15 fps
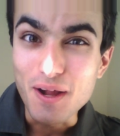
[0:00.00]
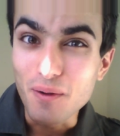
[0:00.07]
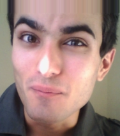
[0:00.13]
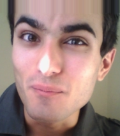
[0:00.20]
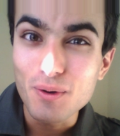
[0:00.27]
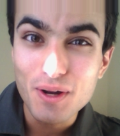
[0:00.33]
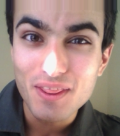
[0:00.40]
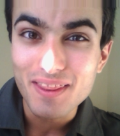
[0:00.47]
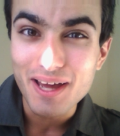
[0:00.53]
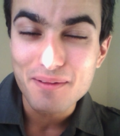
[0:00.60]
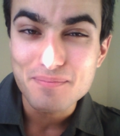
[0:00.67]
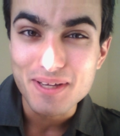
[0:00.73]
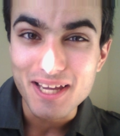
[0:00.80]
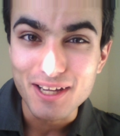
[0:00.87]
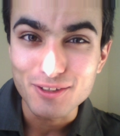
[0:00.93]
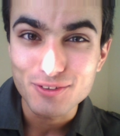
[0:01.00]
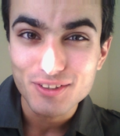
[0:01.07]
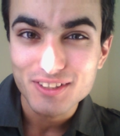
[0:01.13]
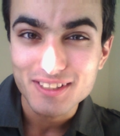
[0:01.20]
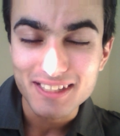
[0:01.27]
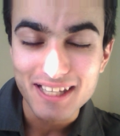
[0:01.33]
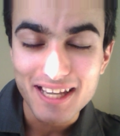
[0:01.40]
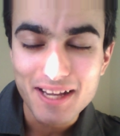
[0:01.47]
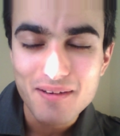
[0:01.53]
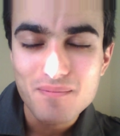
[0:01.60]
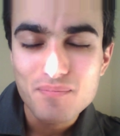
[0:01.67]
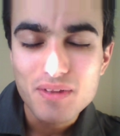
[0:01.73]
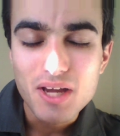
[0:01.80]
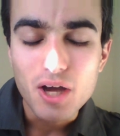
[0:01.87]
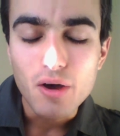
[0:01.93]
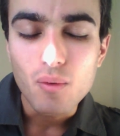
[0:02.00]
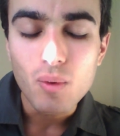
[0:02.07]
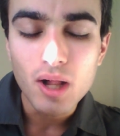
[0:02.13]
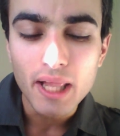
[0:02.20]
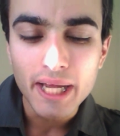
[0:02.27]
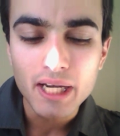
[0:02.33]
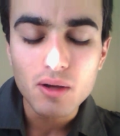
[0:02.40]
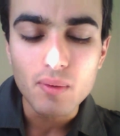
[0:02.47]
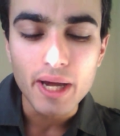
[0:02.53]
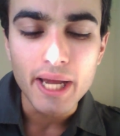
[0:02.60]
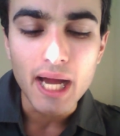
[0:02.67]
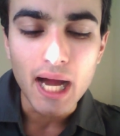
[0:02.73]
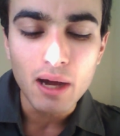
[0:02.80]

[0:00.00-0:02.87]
Wouldn't that be interesting? Well, anyway,